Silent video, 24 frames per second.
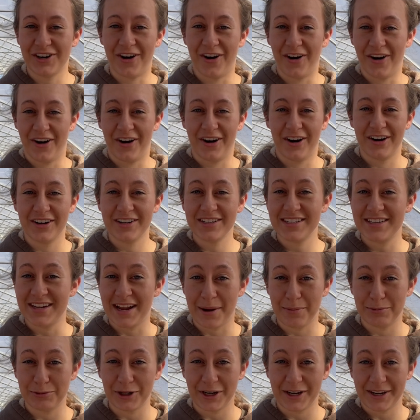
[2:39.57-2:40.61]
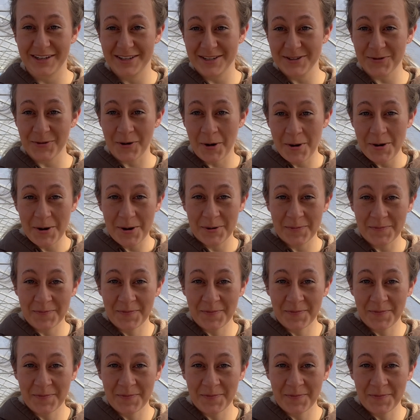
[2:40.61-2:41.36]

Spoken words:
our snapdragons around here.